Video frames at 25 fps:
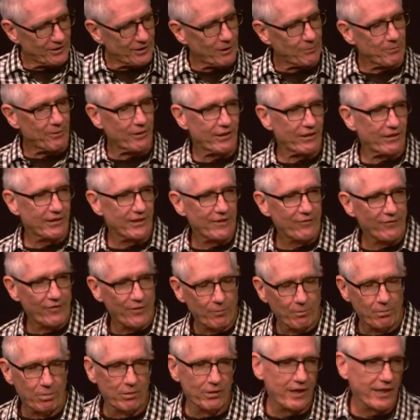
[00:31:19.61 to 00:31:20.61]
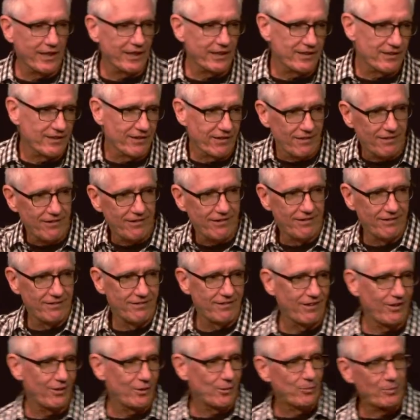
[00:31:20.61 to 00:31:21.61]
I'm going to leave the blanks on the
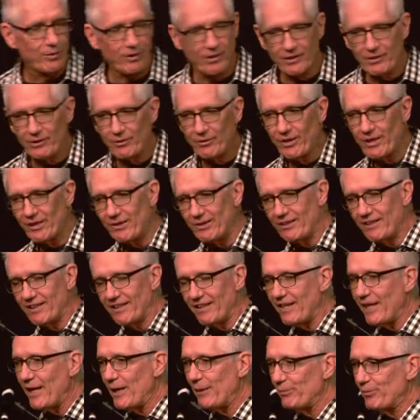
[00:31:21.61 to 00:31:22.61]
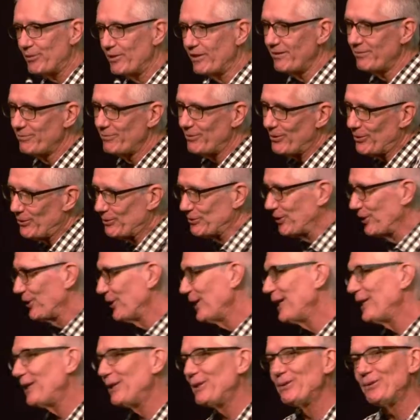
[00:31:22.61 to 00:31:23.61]
other part of your outline empty. But there was a
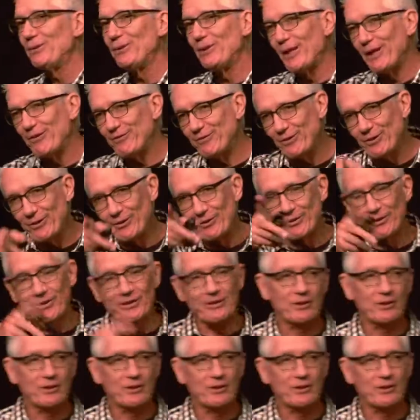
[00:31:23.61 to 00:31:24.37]
lady who left in the early